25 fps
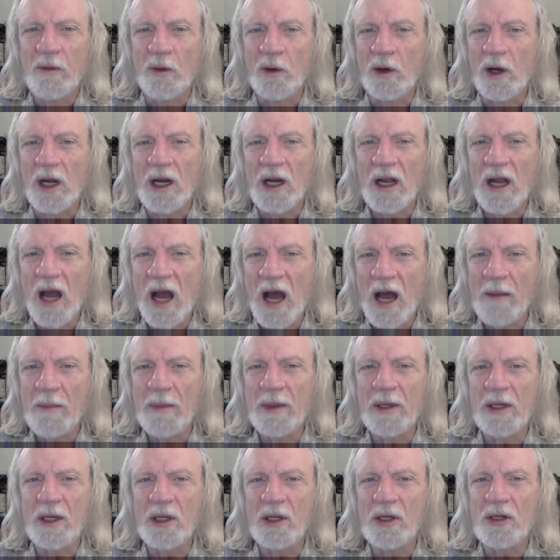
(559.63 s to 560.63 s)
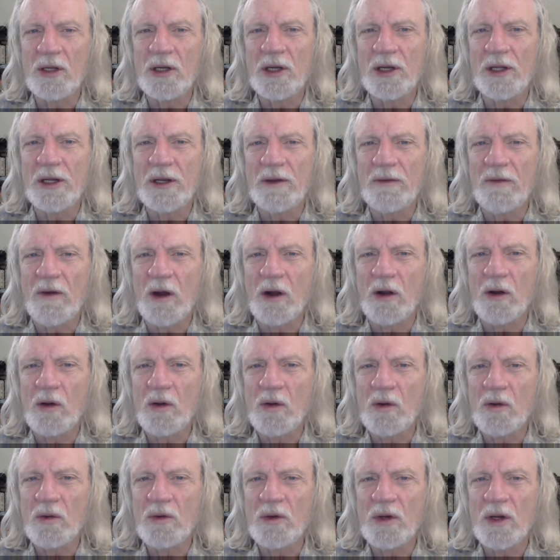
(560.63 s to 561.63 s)
for a common good of our
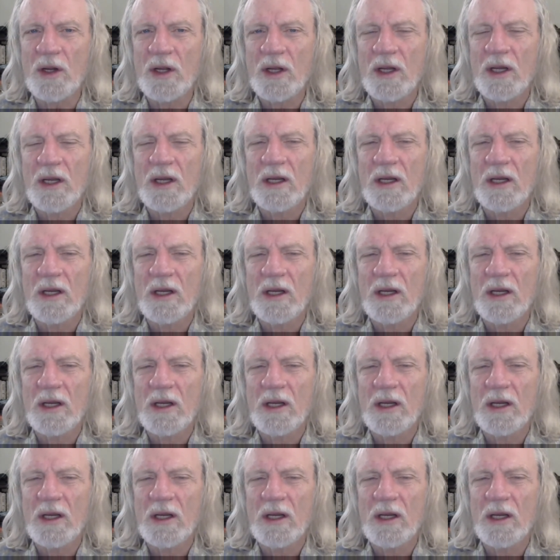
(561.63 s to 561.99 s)
own